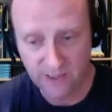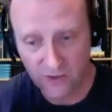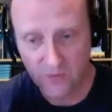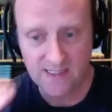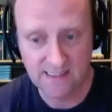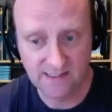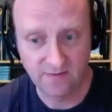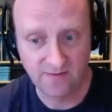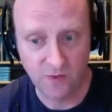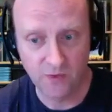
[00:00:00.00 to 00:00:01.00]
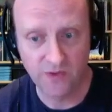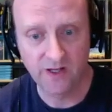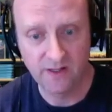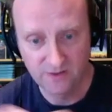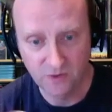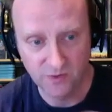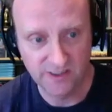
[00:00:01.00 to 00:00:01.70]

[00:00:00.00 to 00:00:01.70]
create a little folder called